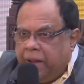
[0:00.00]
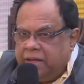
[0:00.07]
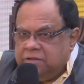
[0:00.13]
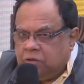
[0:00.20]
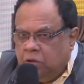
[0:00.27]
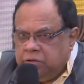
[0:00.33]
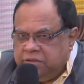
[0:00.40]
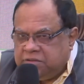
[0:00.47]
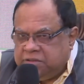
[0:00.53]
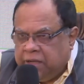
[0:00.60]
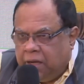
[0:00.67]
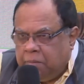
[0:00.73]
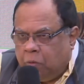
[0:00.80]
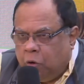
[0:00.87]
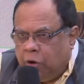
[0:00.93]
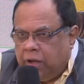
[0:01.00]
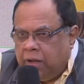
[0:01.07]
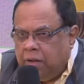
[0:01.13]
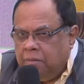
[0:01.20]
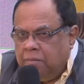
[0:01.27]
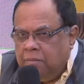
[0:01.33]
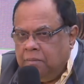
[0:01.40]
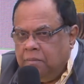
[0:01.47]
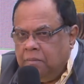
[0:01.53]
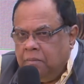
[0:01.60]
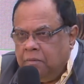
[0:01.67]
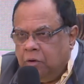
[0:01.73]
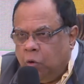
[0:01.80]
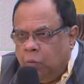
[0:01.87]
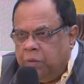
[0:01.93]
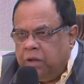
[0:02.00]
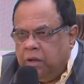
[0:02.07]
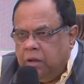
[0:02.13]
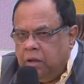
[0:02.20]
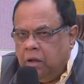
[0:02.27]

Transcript: on this young boy, Robi,